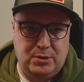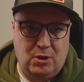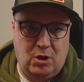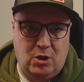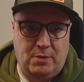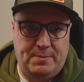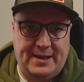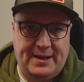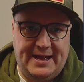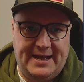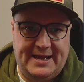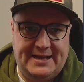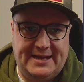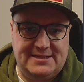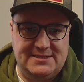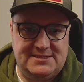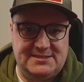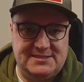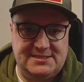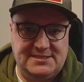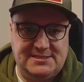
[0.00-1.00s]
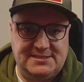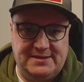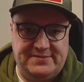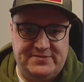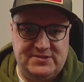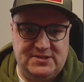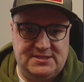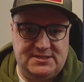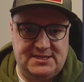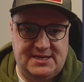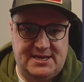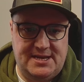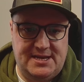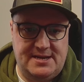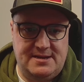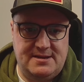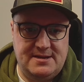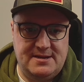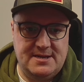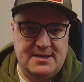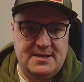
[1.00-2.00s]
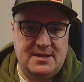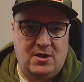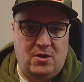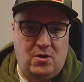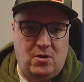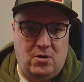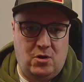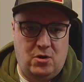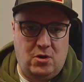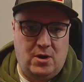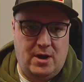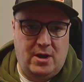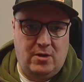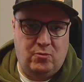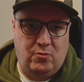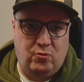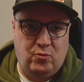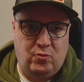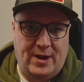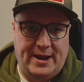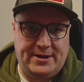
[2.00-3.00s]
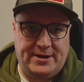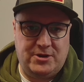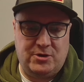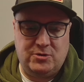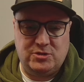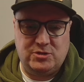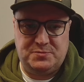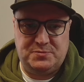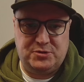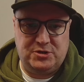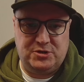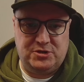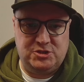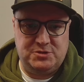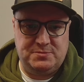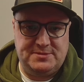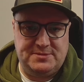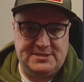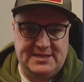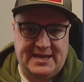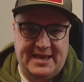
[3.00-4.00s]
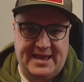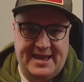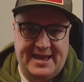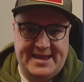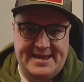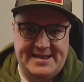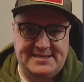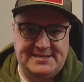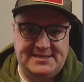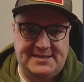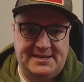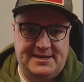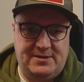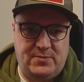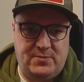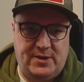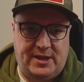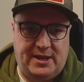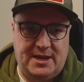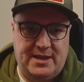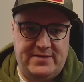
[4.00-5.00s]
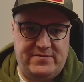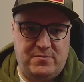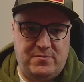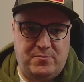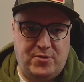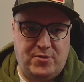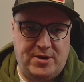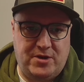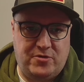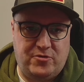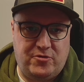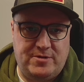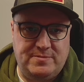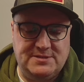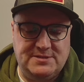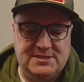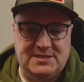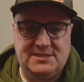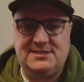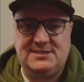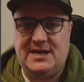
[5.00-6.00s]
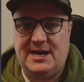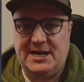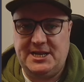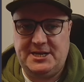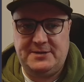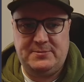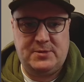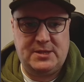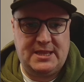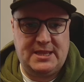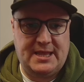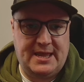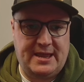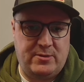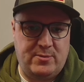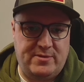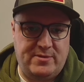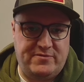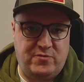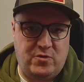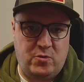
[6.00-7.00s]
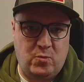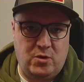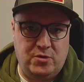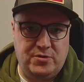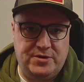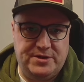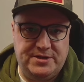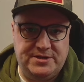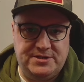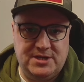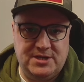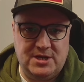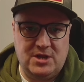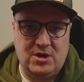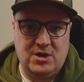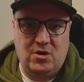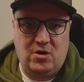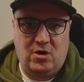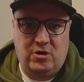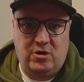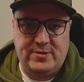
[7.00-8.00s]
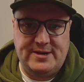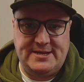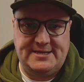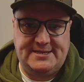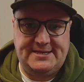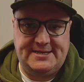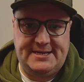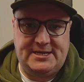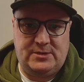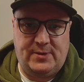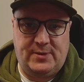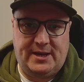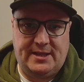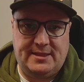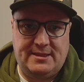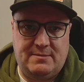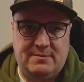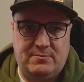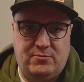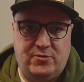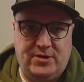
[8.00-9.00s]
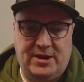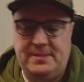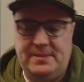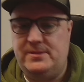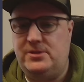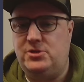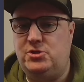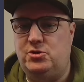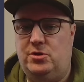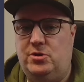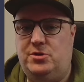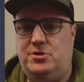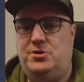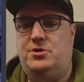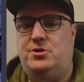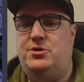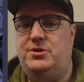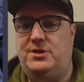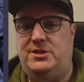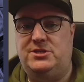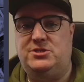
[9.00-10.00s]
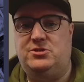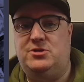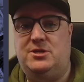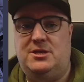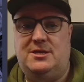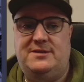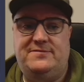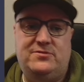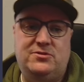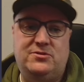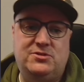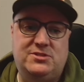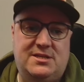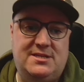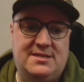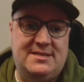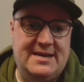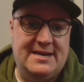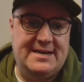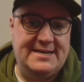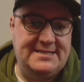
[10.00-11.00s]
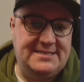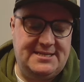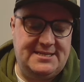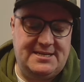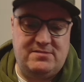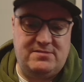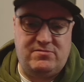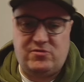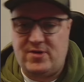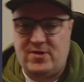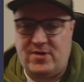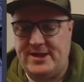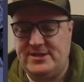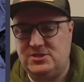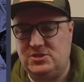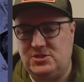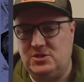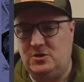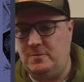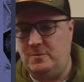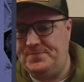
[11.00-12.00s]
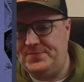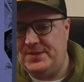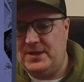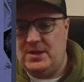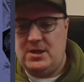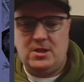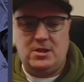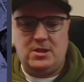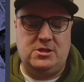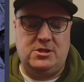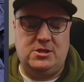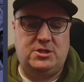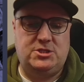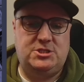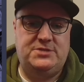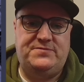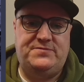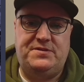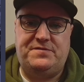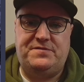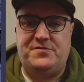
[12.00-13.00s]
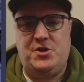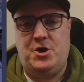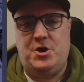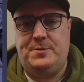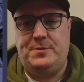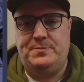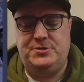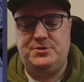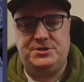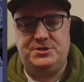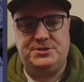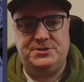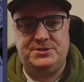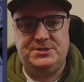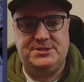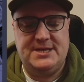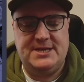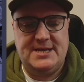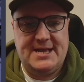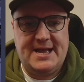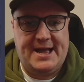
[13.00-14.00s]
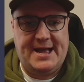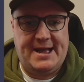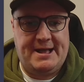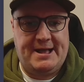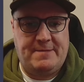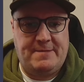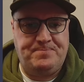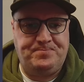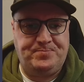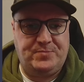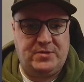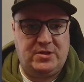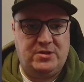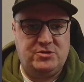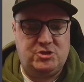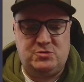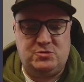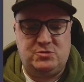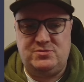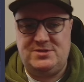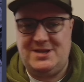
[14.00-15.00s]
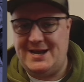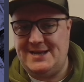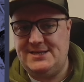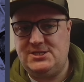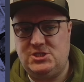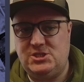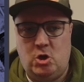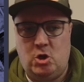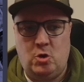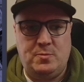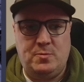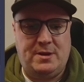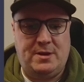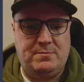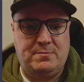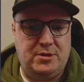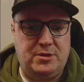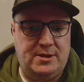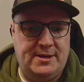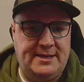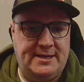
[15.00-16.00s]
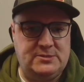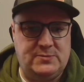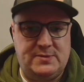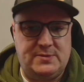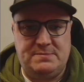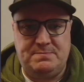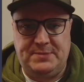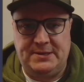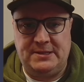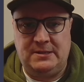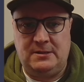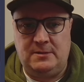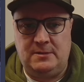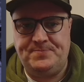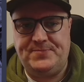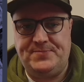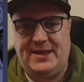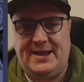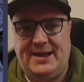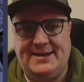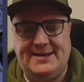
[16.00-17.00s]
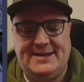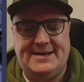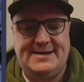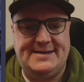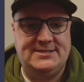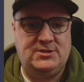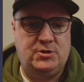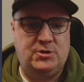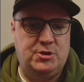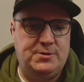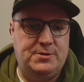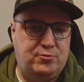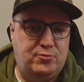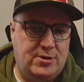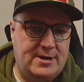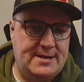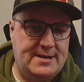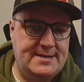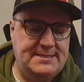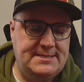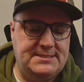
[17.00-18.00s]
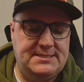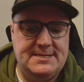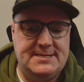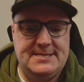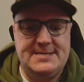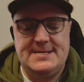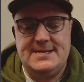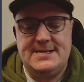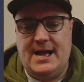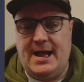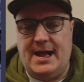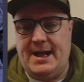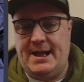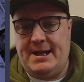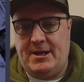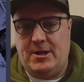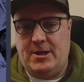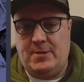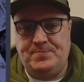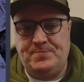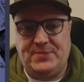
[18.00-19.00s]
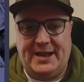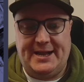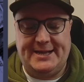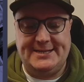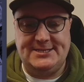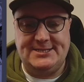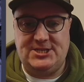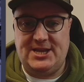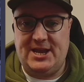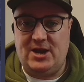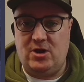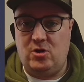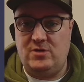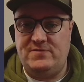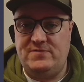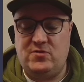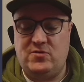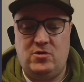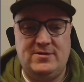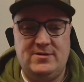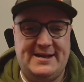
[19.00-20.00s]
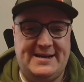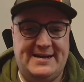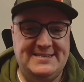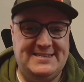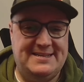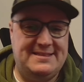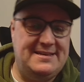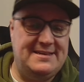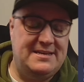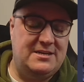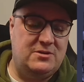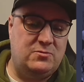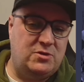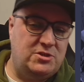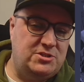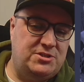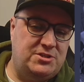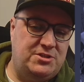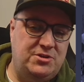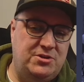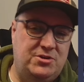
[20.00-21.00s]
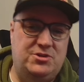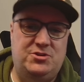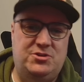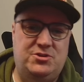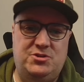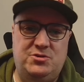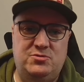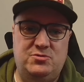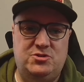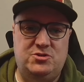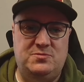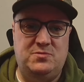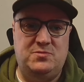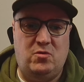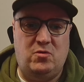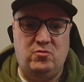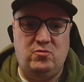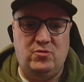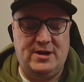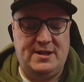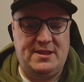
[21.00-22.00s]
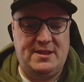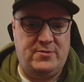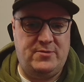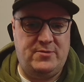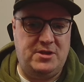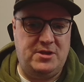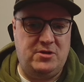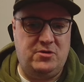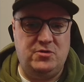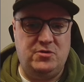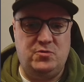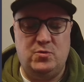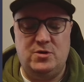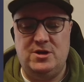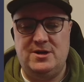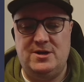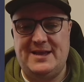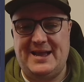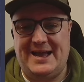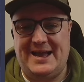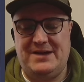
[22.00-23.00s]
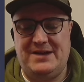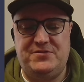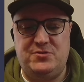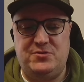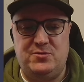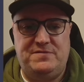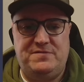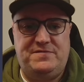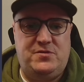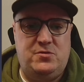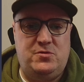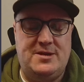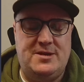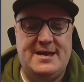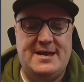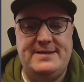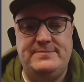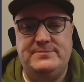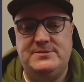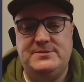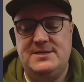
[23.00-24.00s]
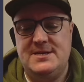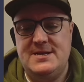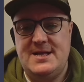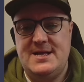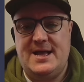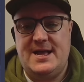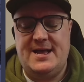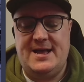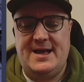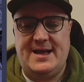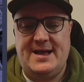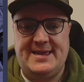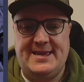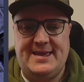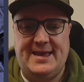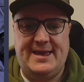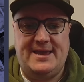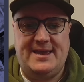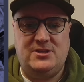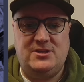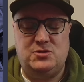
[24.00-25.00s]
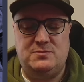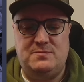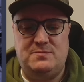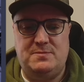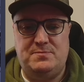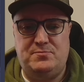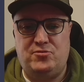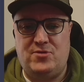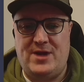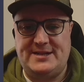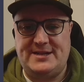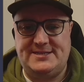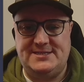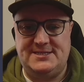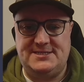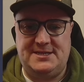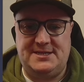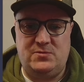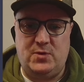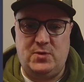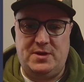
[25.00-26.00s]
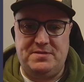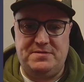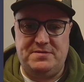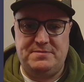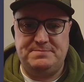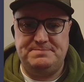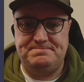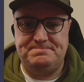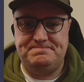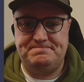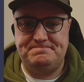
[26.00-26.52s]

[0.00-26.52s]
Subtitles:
Blob at 17 or a Rhino to put us up to 18. We can even bring Crimson Dynamo in there if we wanted, or indeed we can then bring in the Juggernaut and it's going to give us 19 threat. So lots of different options. Some nice opening plays with Bill and eyes on the prize. And yeah, overall, guys, I think a roster that could do some really, really good work after a few games and getting some practice in with.